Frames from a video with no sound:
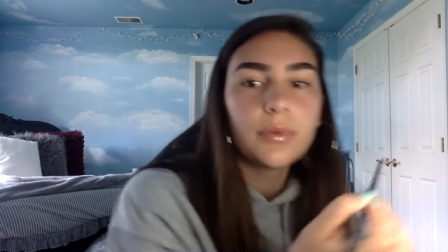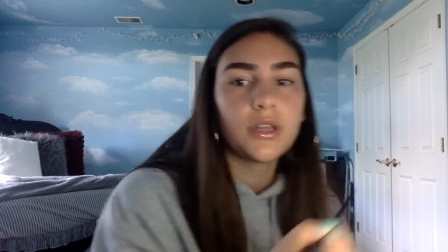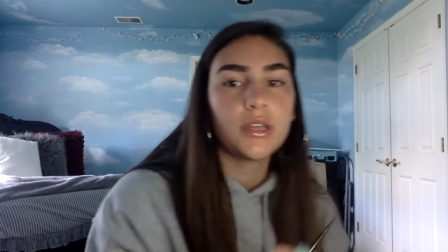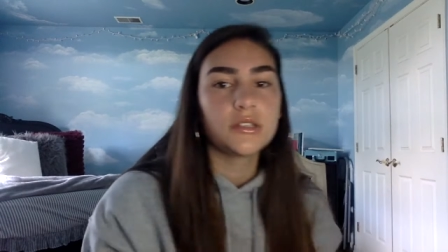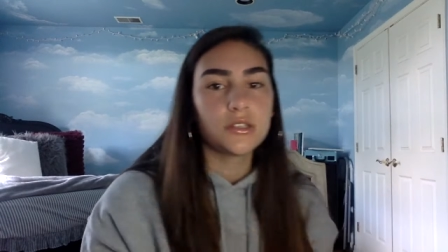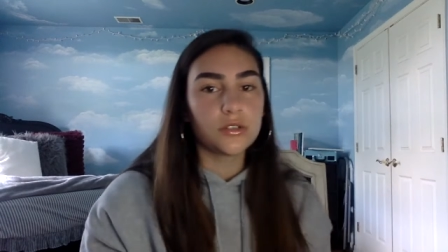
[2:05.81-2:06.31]
but
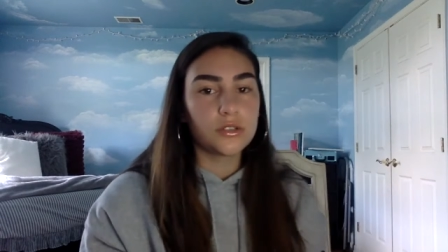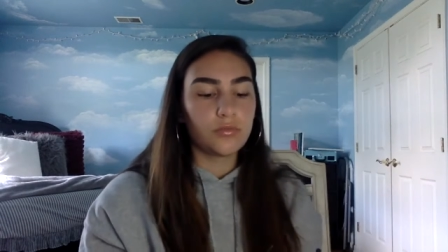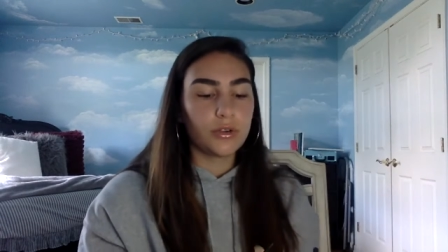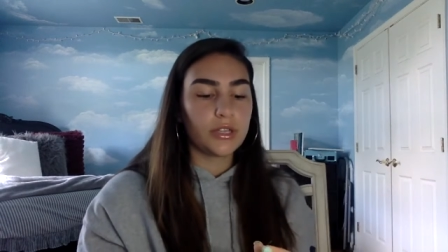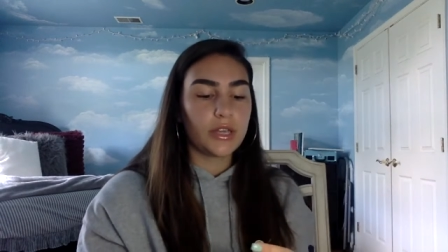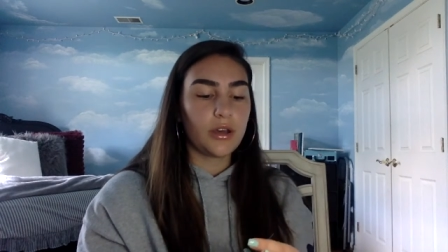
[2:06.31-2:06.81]
it does
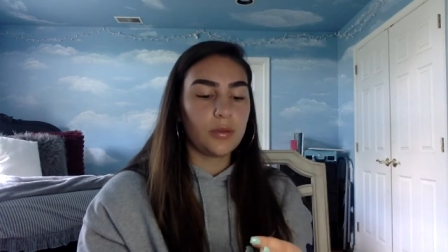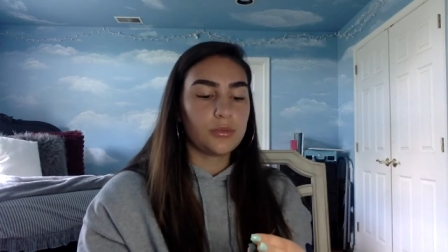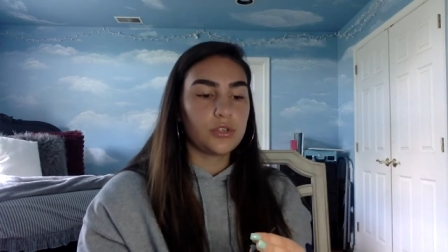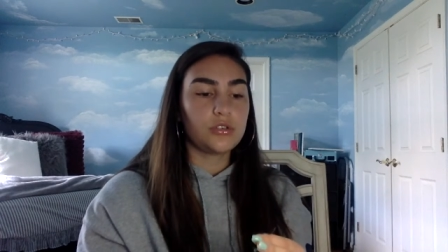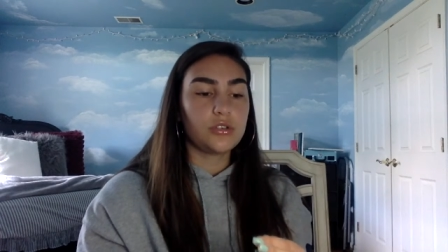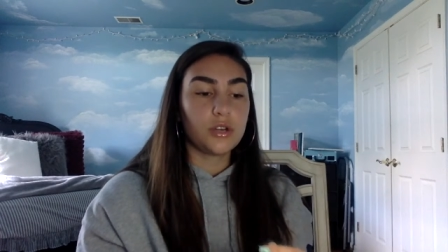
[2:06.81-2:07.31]
really help
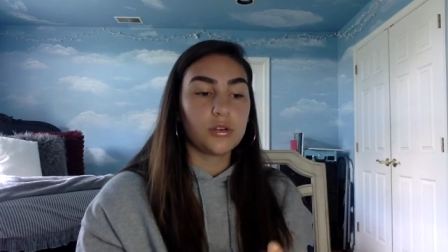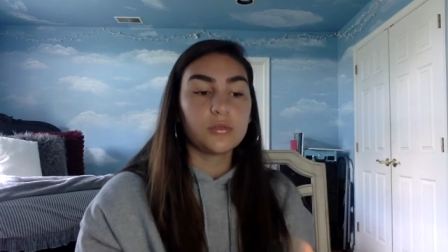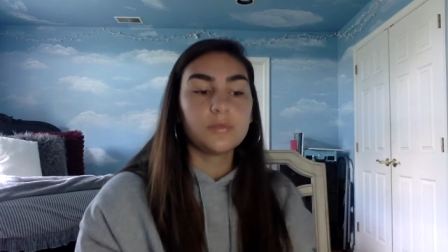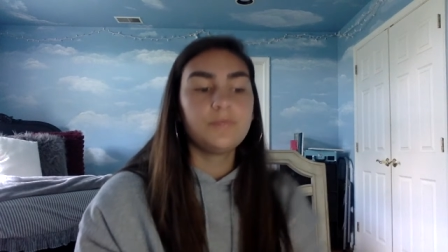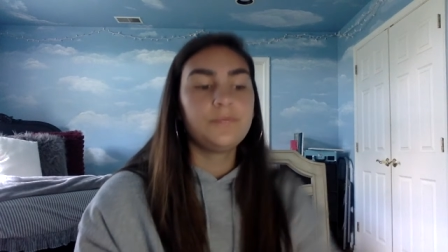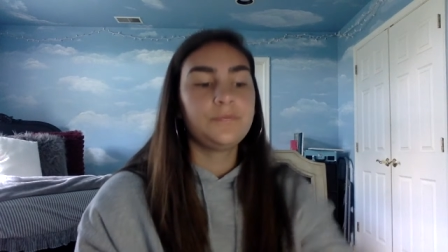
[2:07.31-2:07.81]
to know
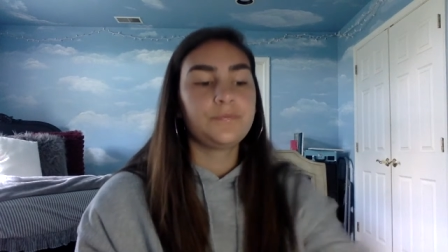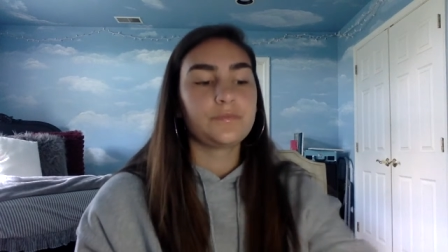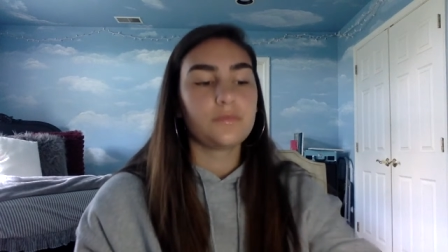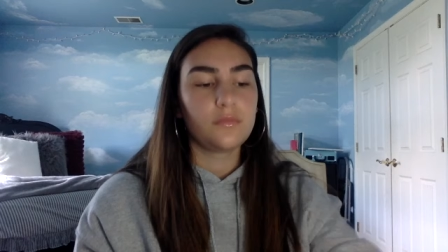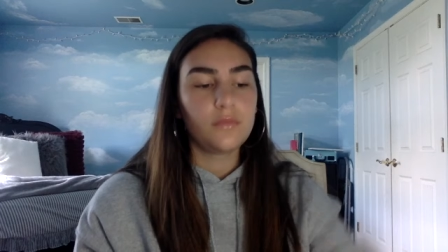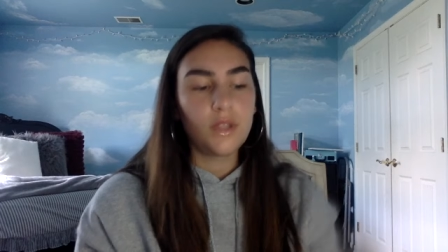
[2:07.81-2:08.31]

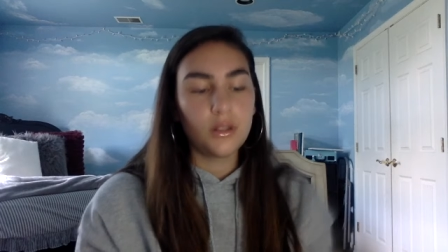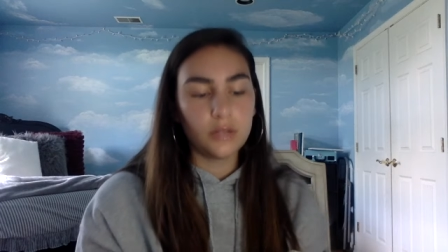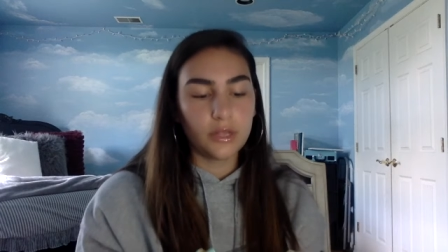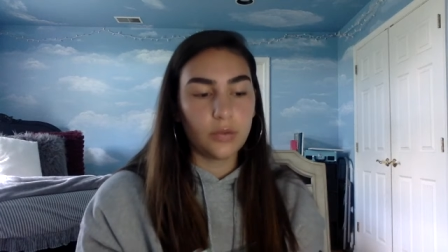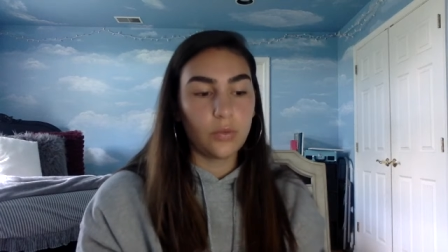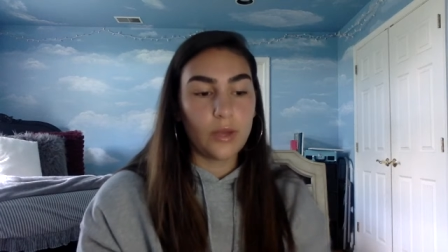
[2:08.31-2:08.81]

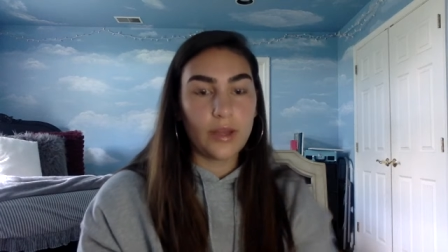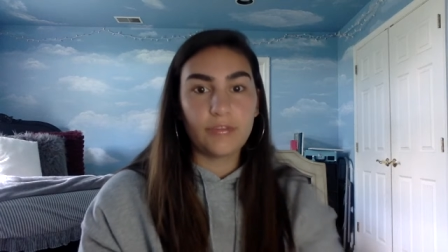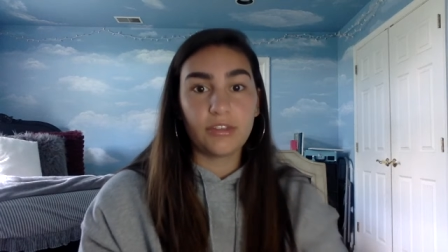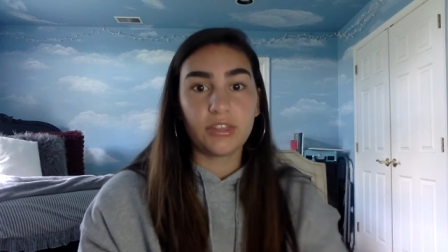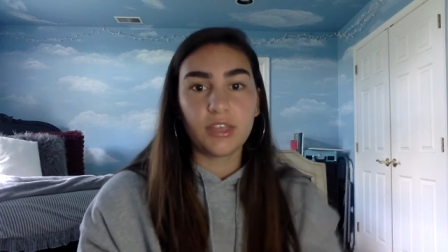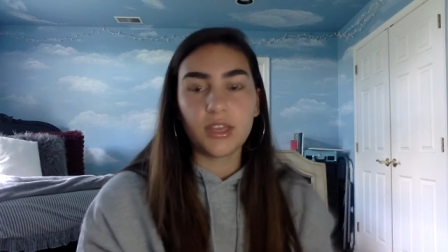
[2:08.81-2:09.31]
like what
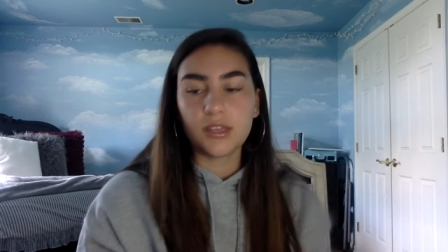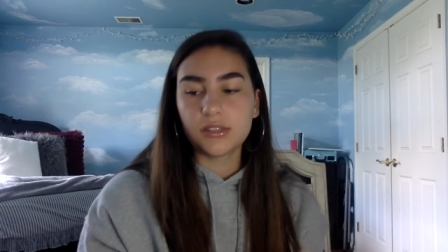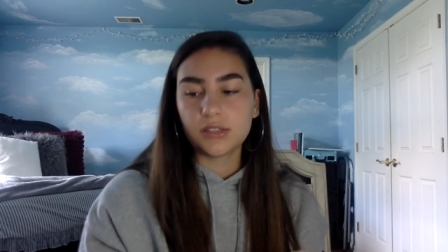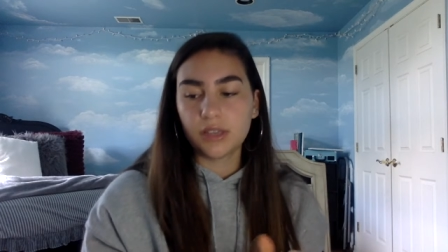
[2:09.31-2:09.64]
everything is.